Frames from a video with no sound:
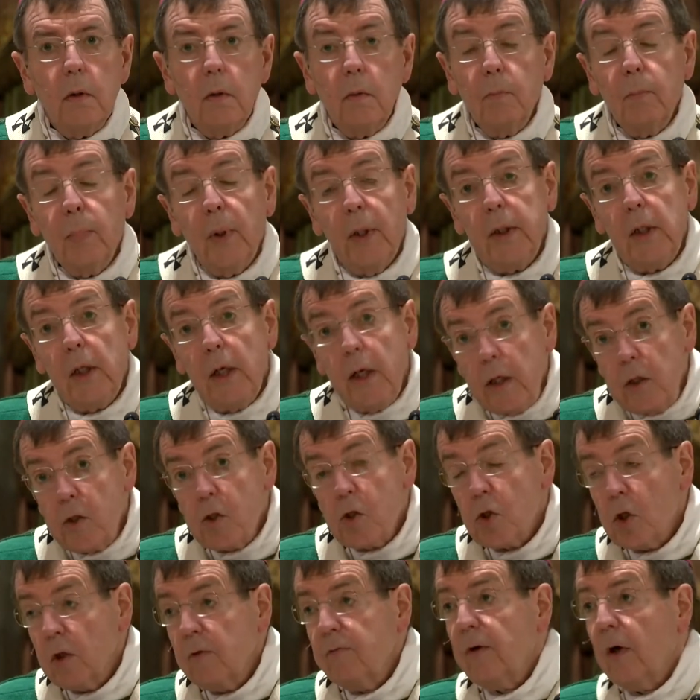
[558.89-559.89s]
But
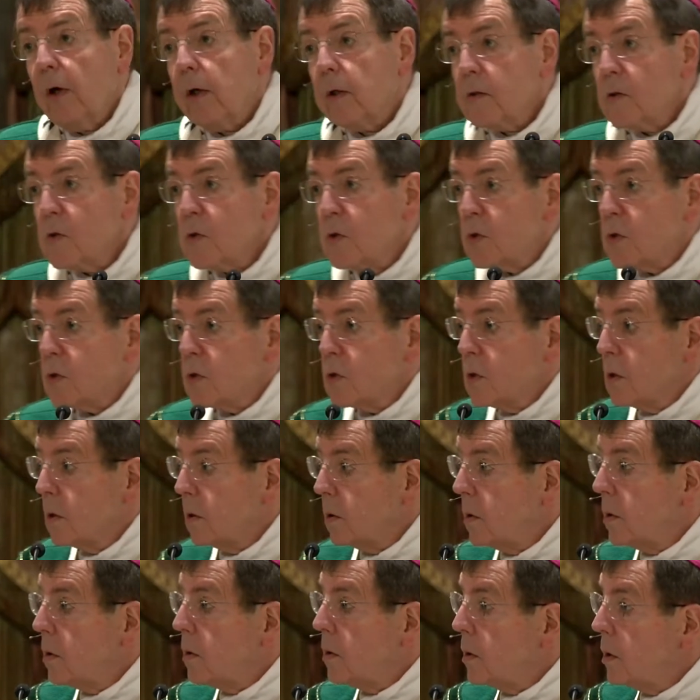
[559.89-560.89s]
each of us
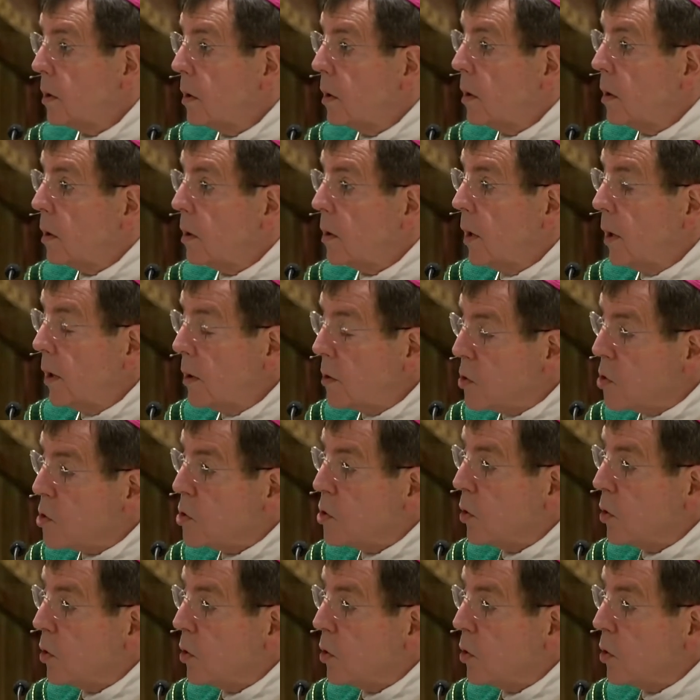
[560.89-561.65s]
needs